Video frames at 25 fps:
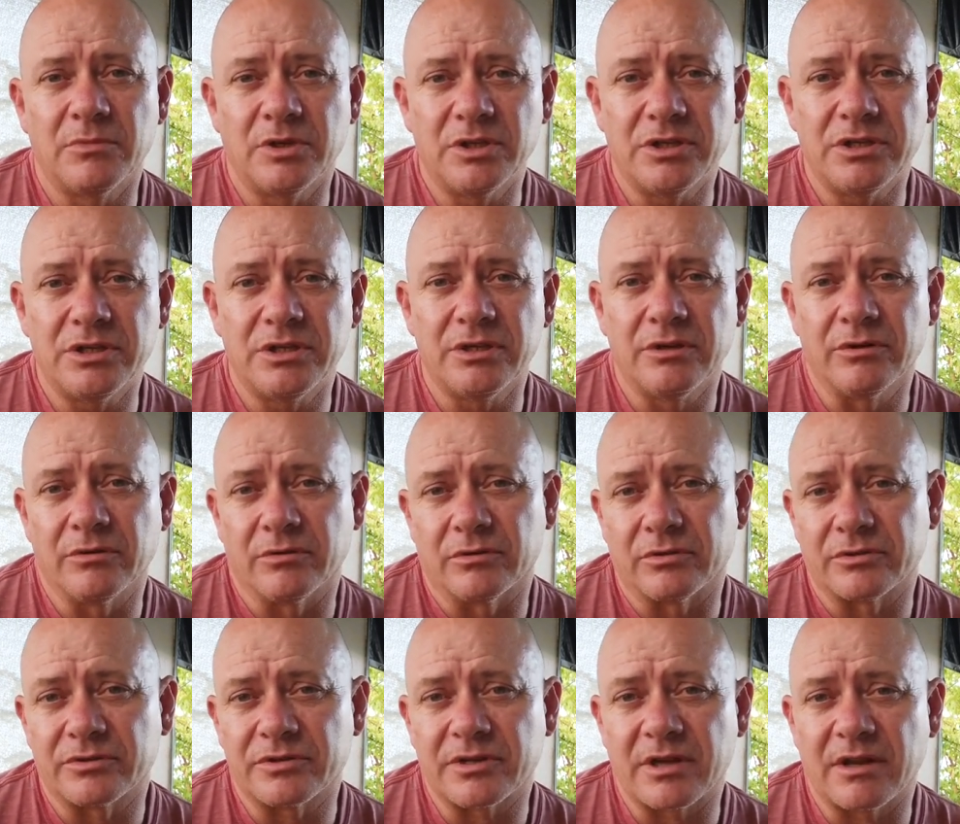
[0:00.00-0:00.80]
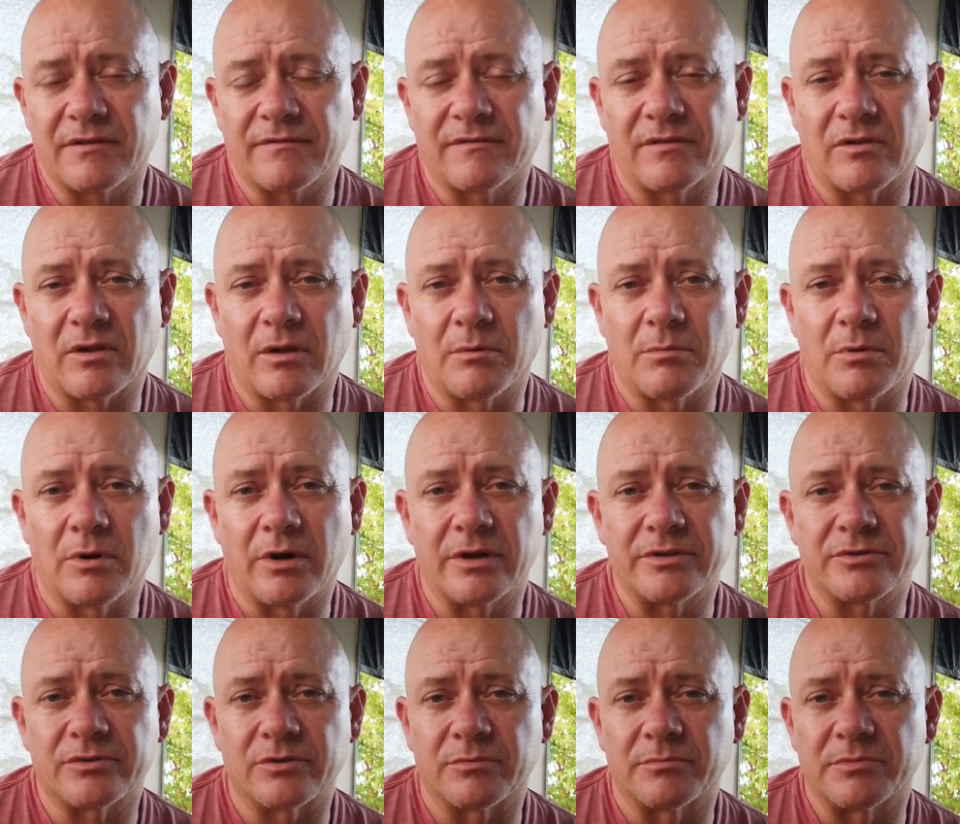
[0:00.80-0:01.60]
midge or sandfly
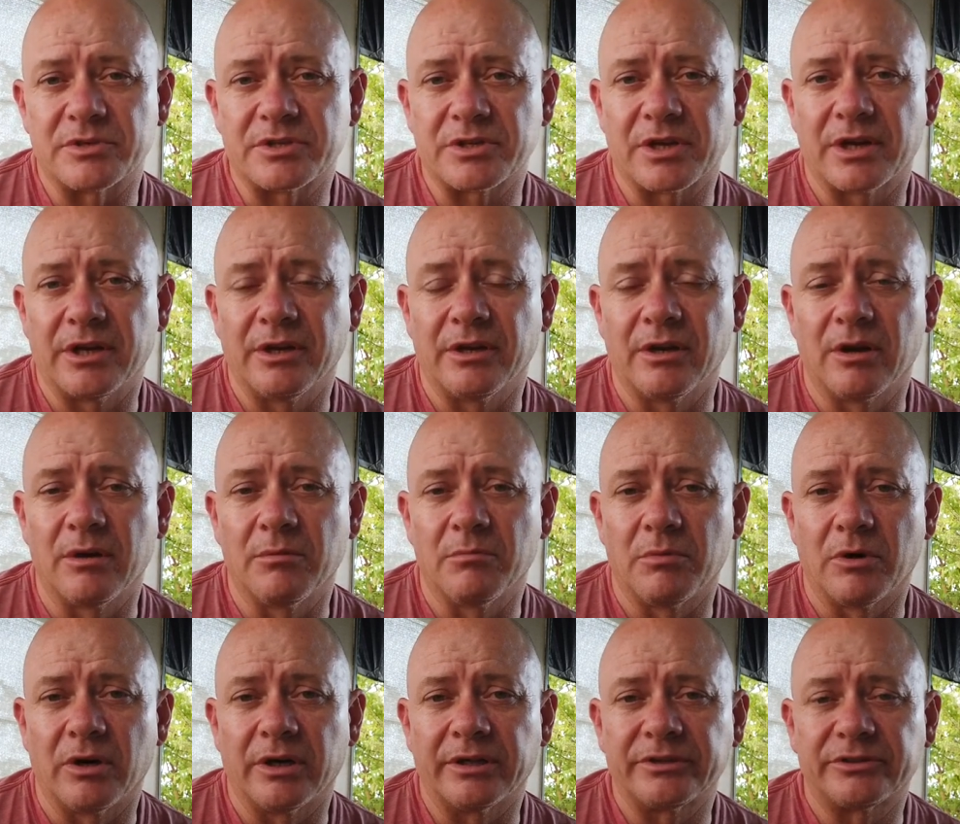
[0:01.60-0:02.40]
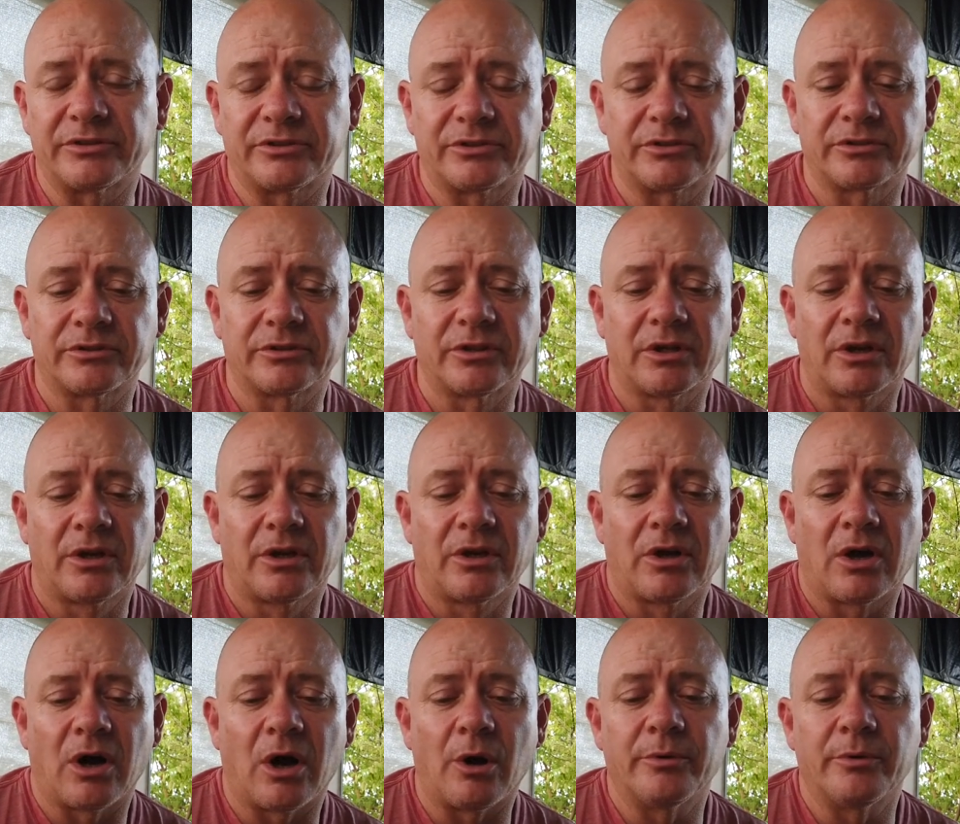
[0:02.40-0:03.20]
bites or mosquito bites,
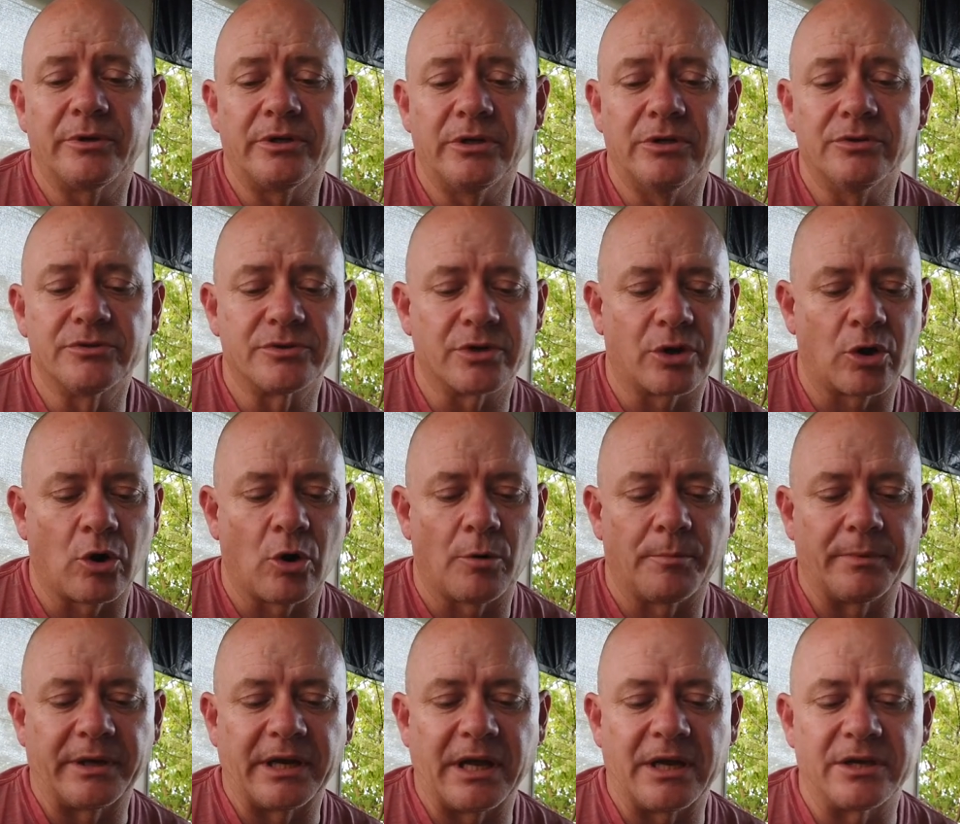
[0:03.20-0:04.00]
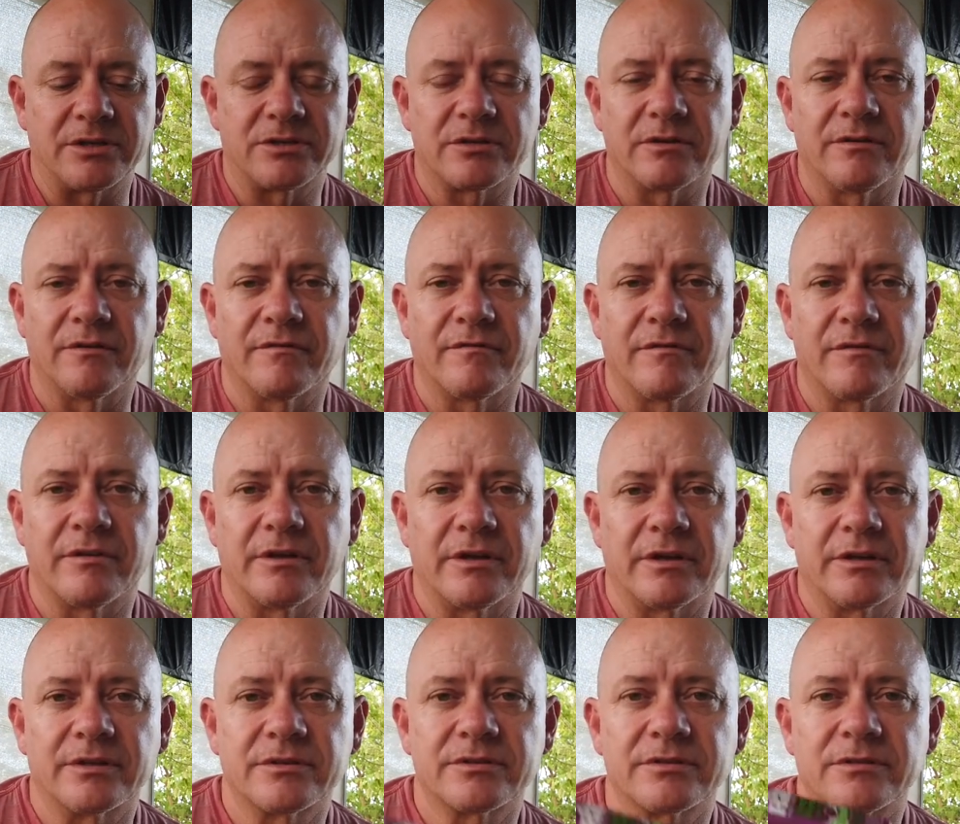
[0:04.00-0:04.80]
I would use a combination of
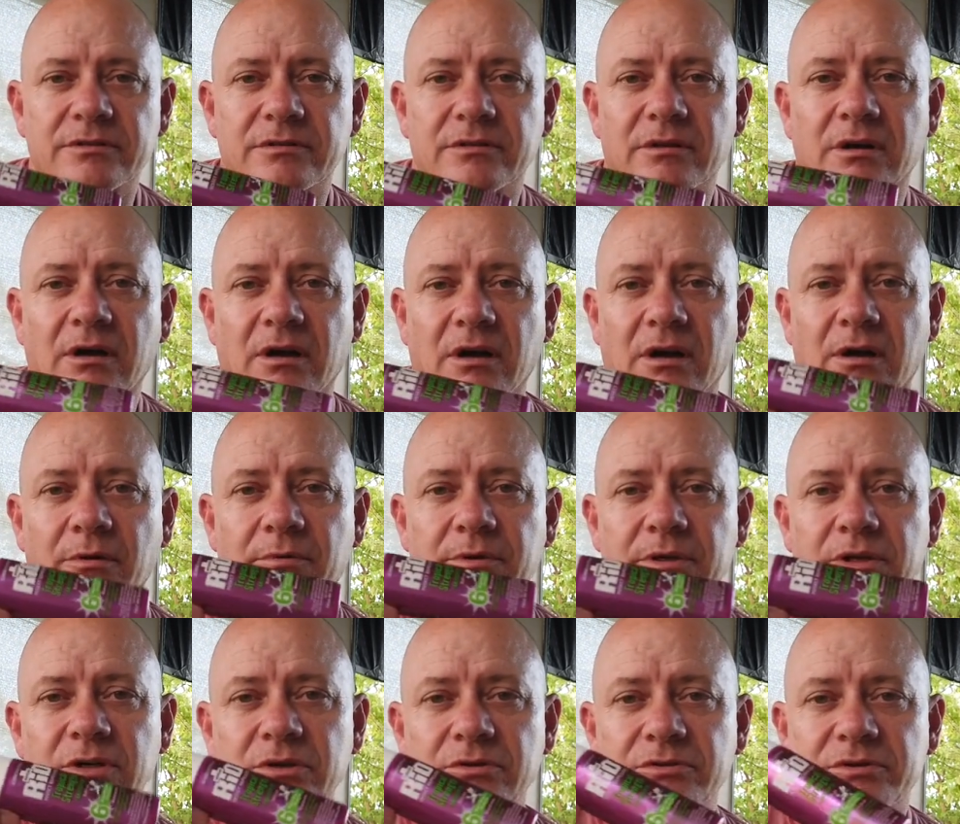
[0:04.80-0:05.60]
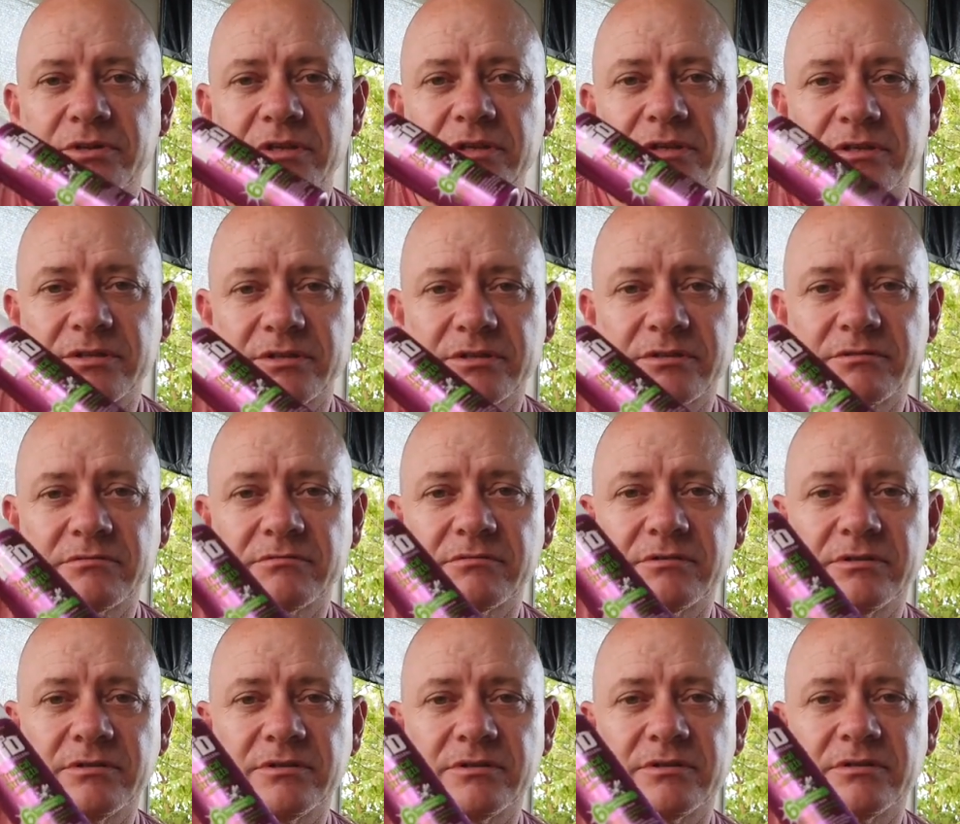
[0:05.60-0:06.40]
things. I would use this.